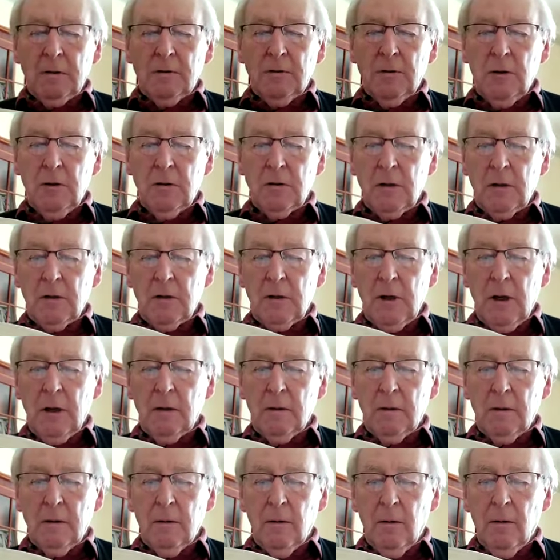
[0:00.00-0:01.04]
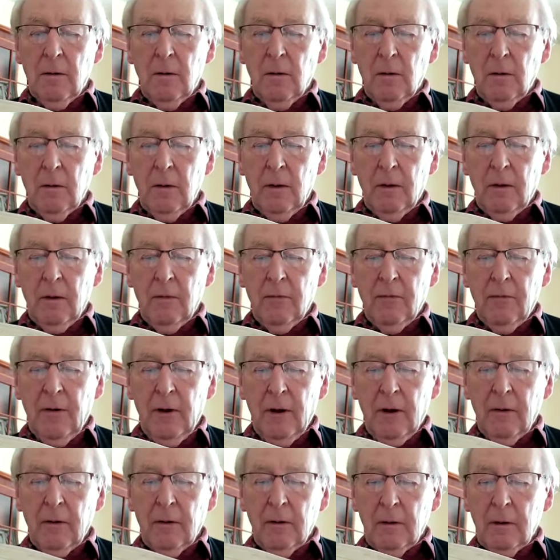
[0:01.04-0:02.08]
Jesus said, "All that the
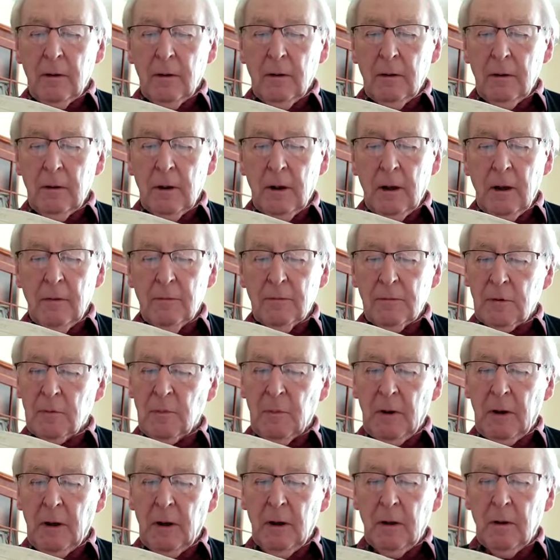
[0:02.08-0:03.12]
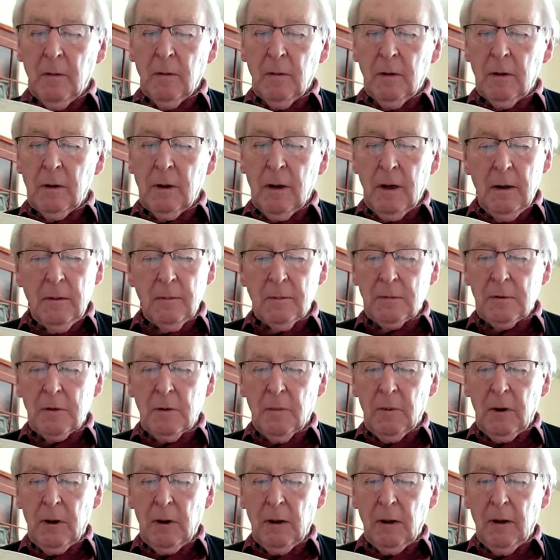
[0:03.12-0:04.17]
Father gives me will come
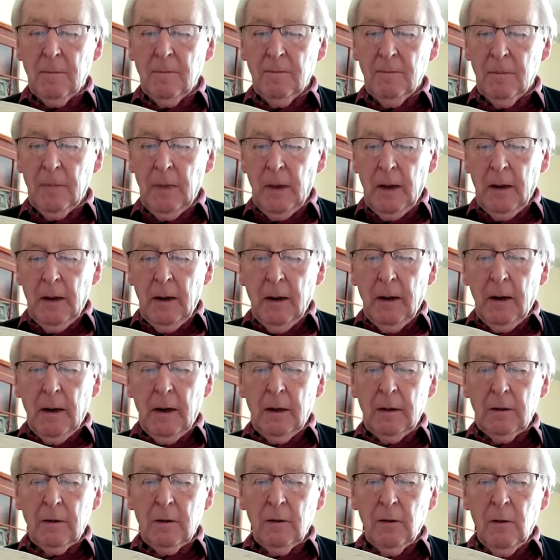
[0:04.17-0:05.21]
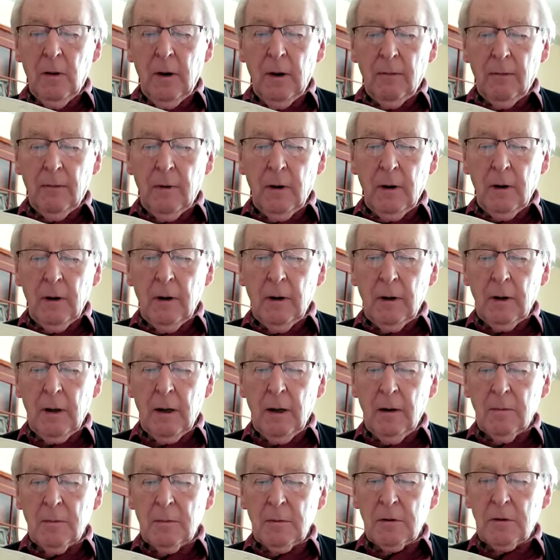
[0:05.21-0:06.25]
to me, and whoever
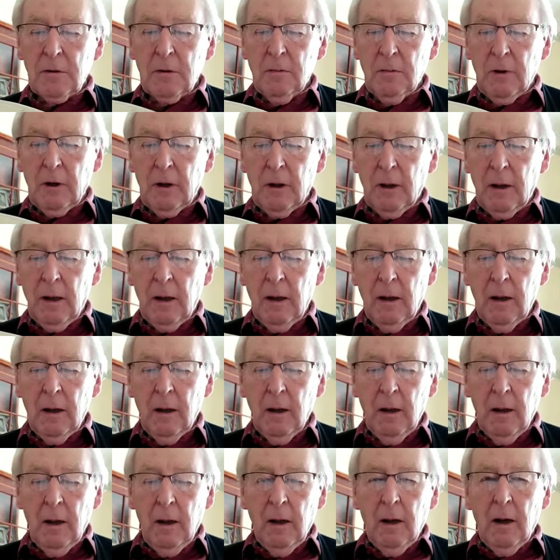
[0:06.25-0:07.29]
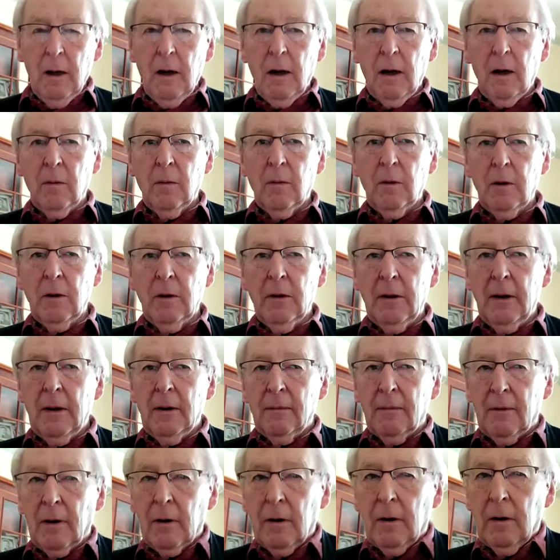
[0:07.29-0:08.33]
comes to me, I will
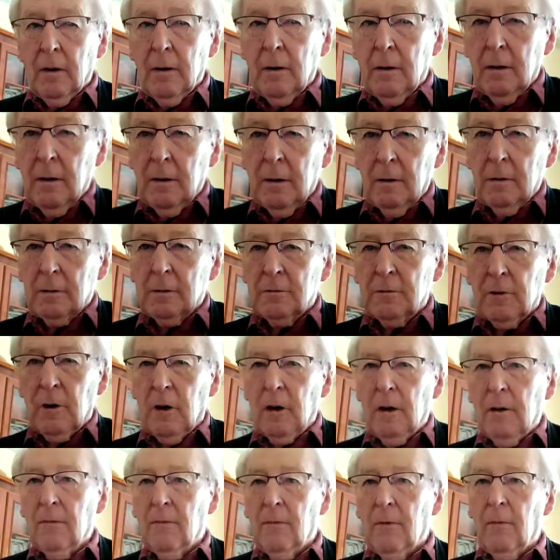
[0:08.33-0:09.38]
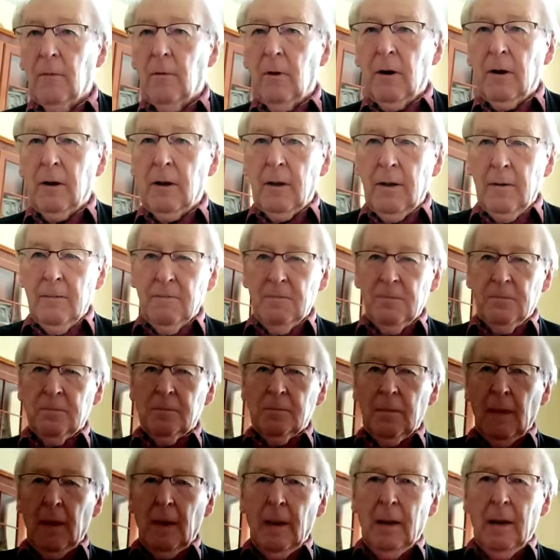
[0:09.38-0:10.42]
never drive away."
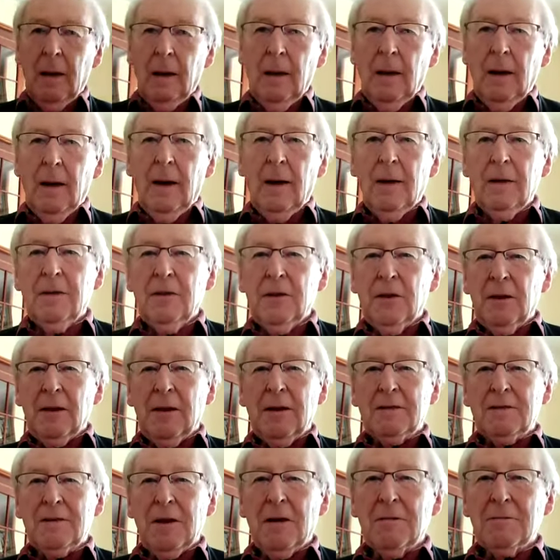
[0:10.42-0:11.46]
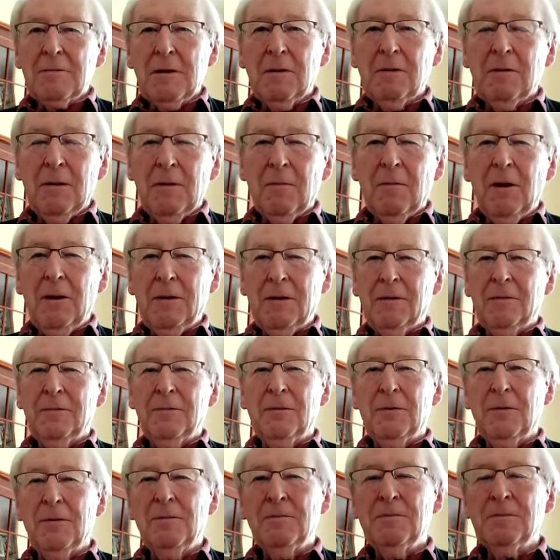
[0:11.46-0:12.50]
I think that's absolutely
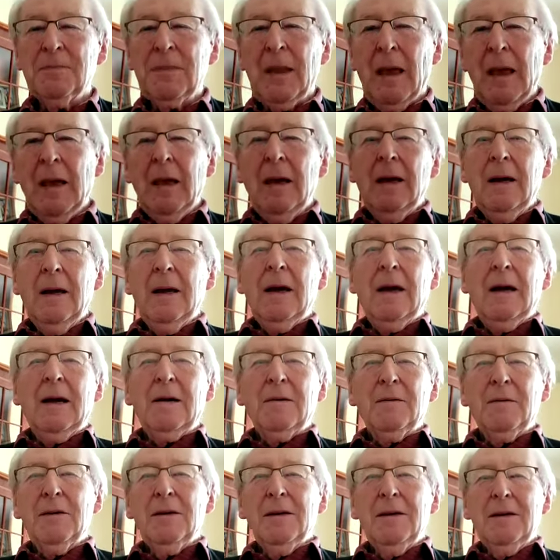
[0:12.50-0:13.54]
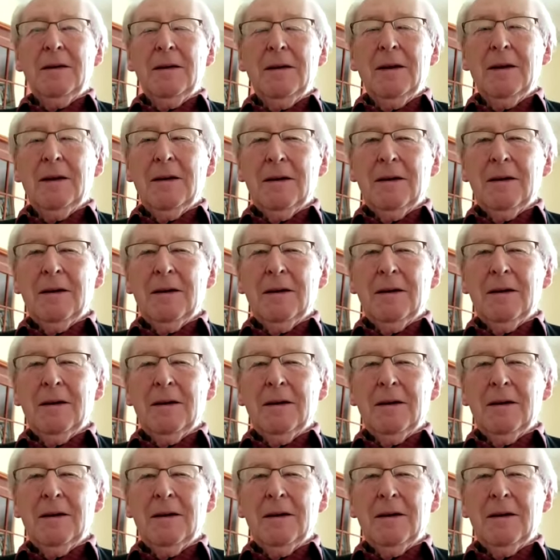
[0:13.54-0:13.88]
wonderful. We